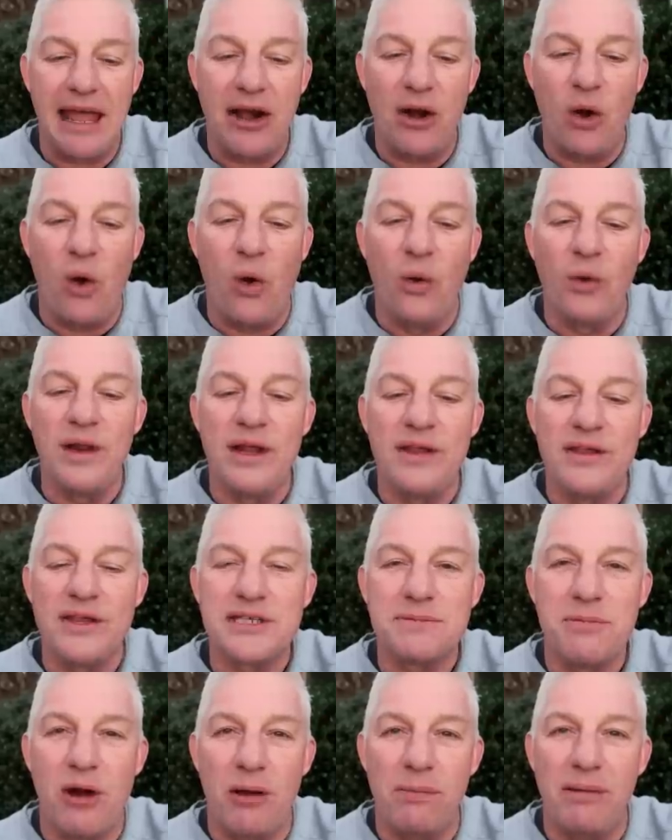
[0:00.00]
and only the
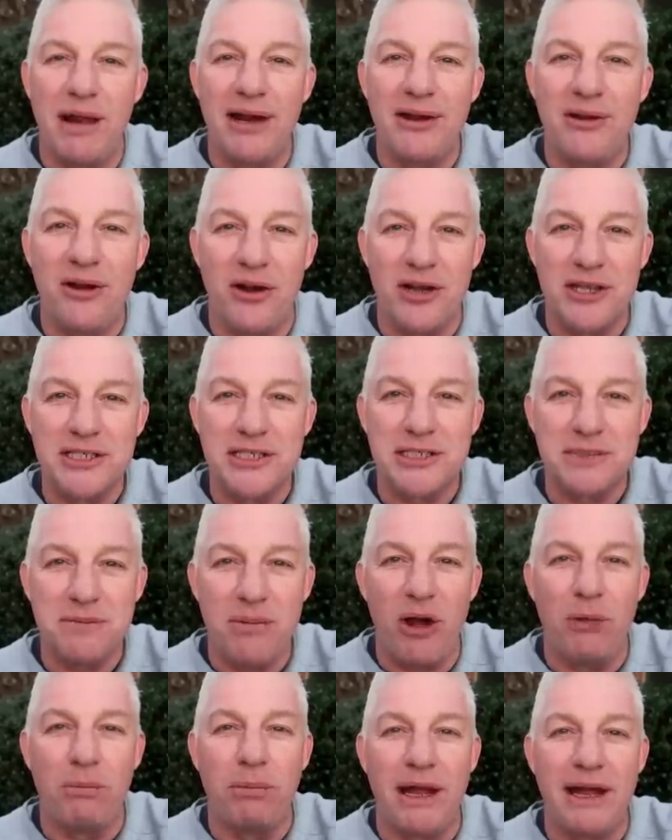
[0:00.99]
small blind calls. The
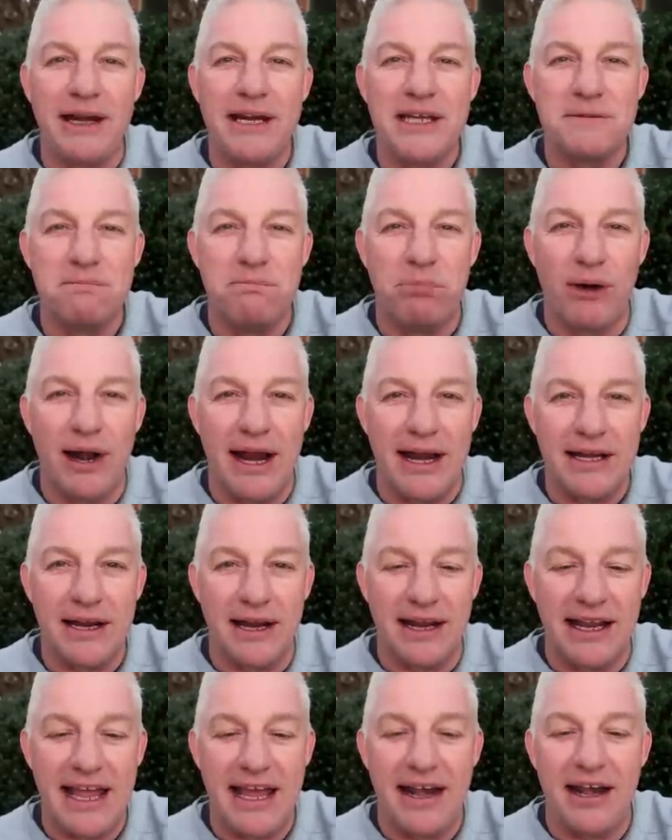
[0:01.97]
small blind is Brent.
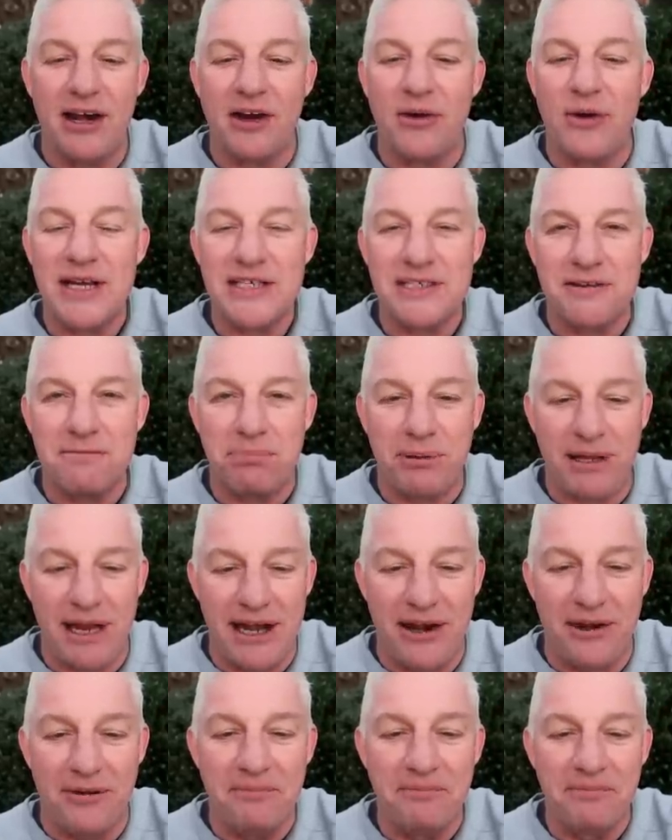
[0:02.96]
Again, an aggressive
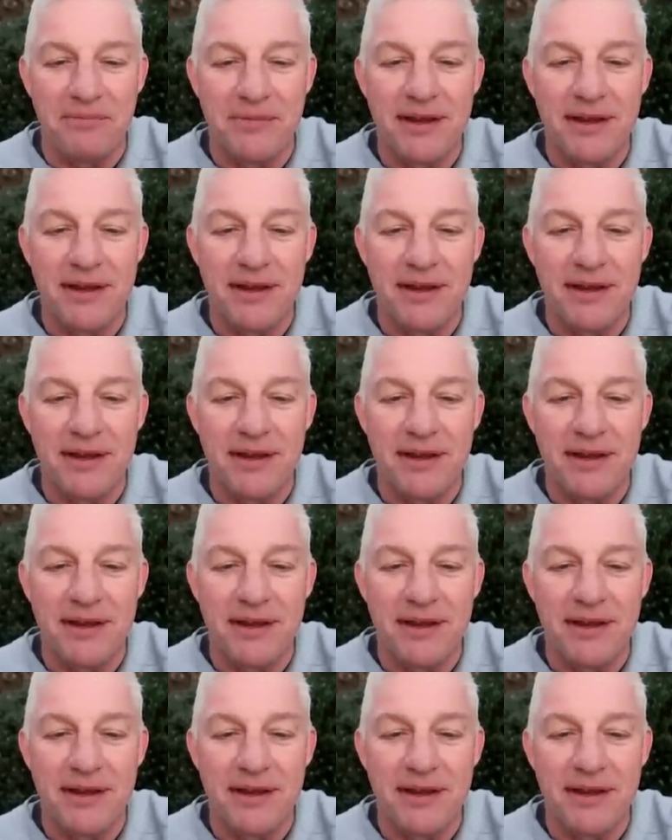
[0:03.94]
player.